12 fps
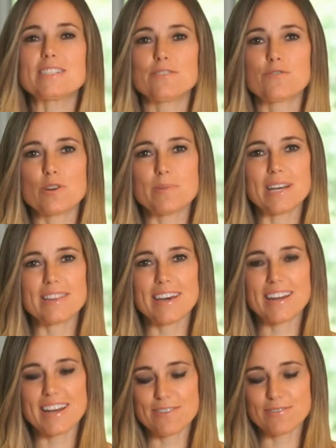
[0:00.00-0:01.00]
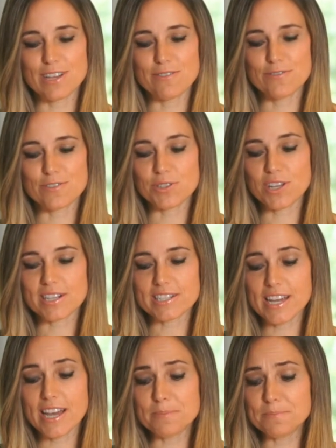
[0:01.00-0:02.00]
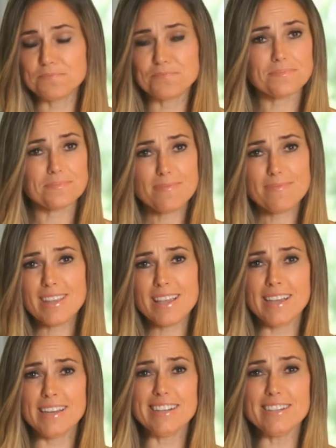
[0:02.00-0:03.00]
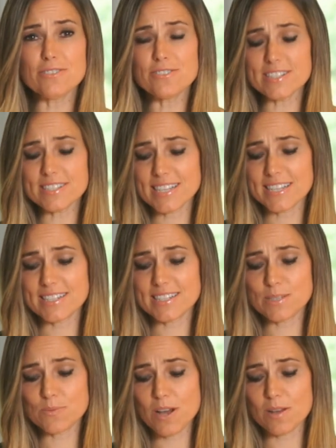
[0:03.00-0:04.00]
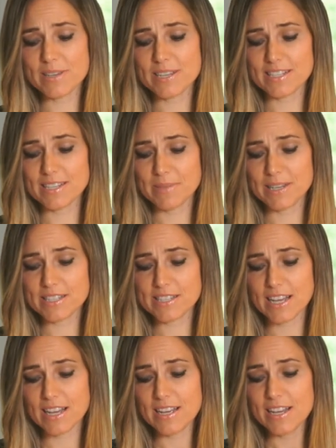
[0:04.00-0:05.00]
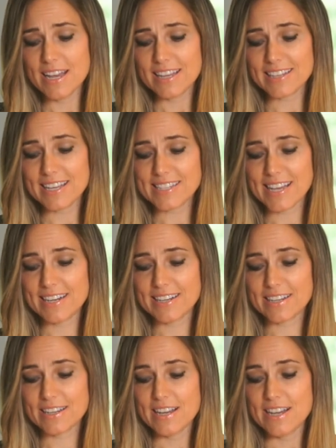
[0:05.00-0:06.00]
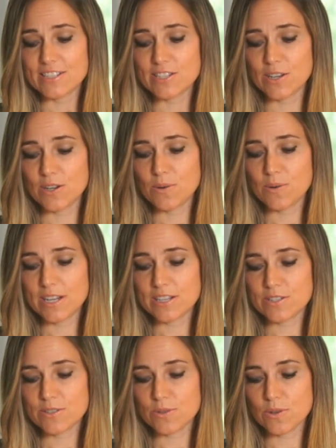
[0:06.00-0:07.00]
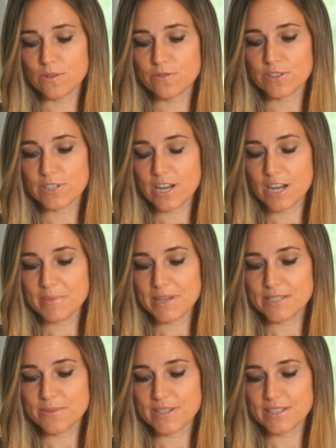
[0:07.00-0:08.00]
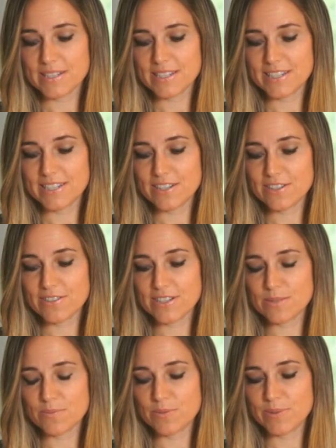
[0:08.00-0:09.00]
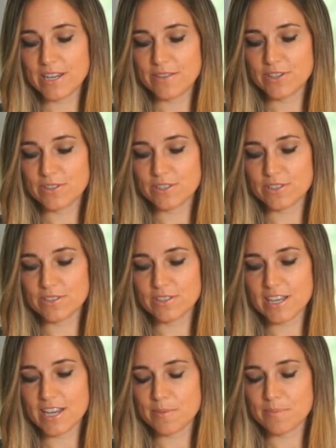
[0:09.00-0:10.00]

it's a format that I have loved for a long time. And I know Chris likes it as well because it means less editing. So scroll for comments. We can see here, Chris, we have your little